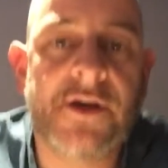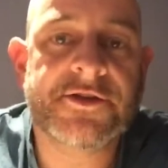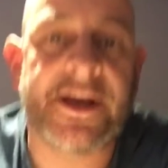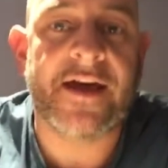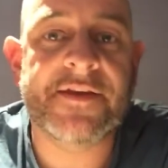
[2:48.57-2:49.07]

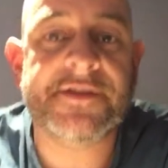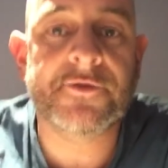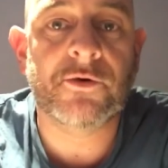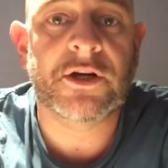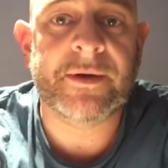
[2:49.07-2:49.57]
so yeah, this
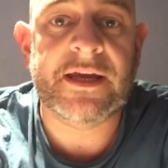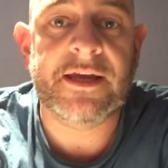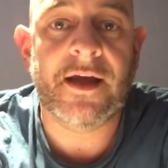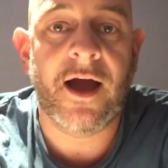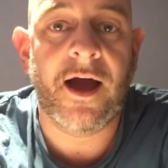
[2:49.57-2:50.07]
is all going to
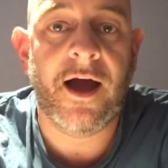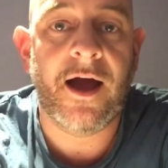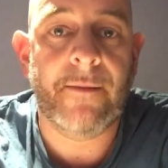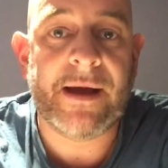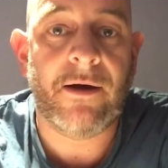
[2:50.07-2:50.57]
be
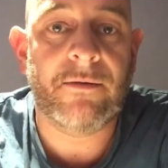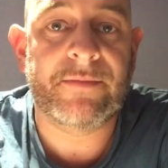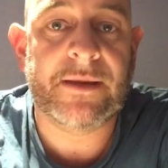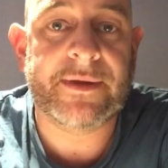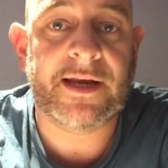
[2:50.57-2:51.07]
about
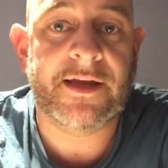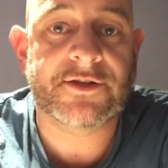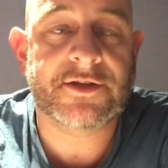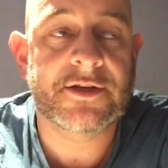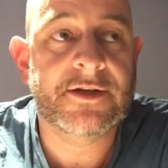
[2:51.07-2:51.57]
being
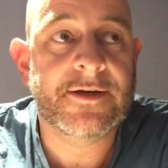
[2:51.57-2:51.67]
middle-aged.